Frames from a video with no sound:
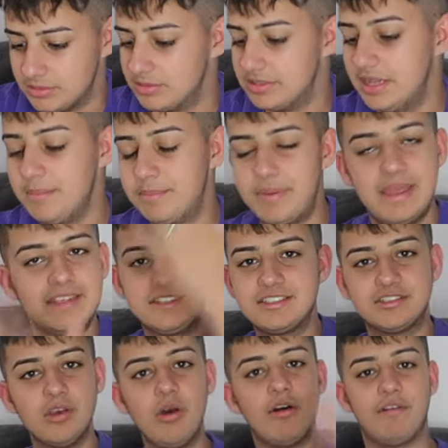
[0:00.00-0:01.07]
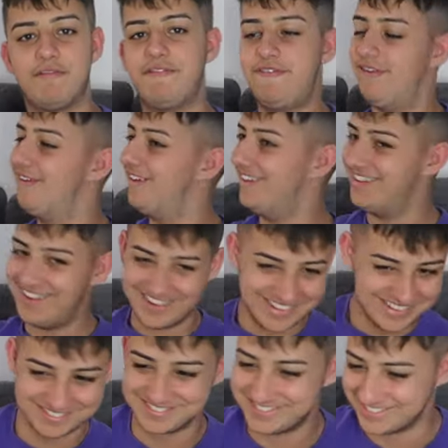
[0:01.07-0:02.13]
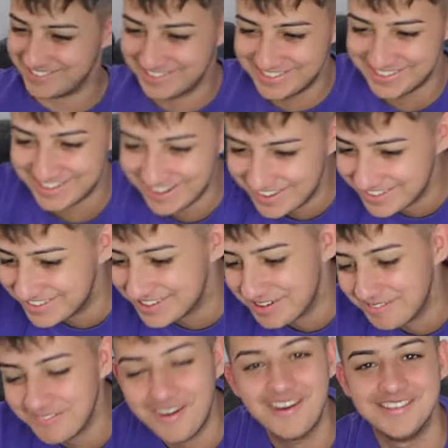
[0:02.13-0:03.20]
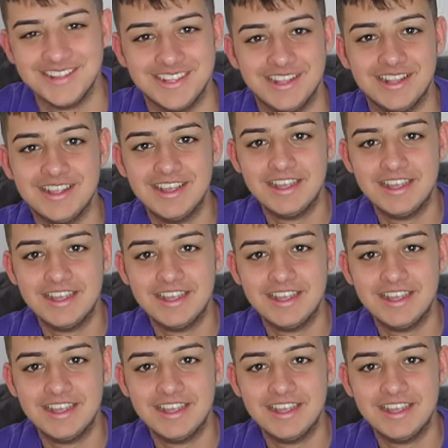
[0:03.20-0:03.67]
Well, then piss off! I'm sorry, like, come on!